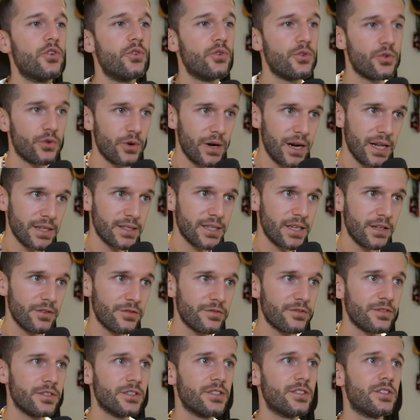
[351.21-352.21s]

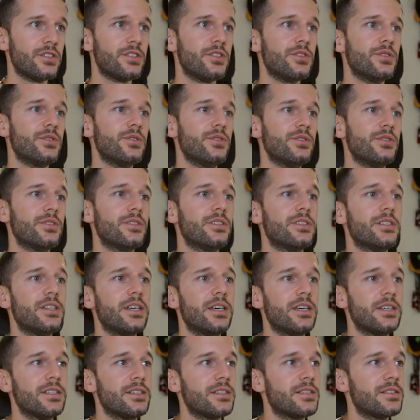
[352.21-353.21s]
relative to the